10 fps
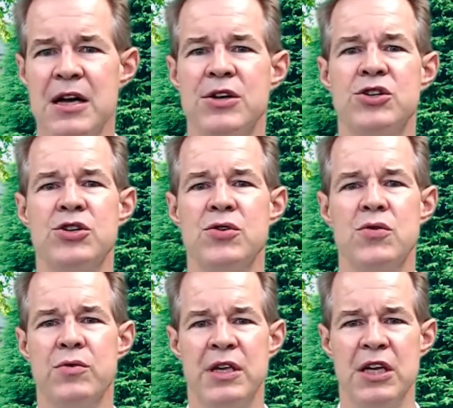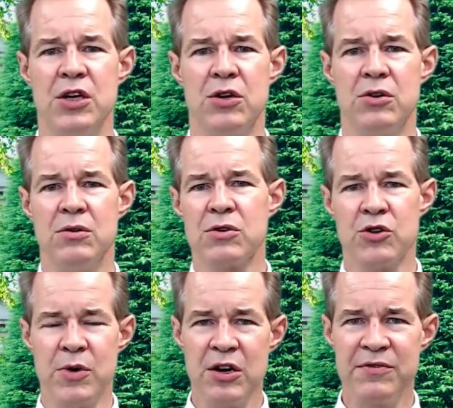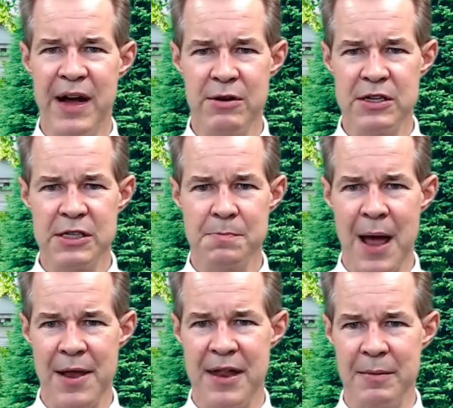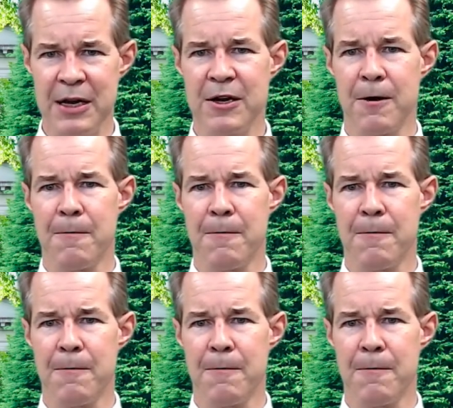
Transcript: to the coronavirus pandemic,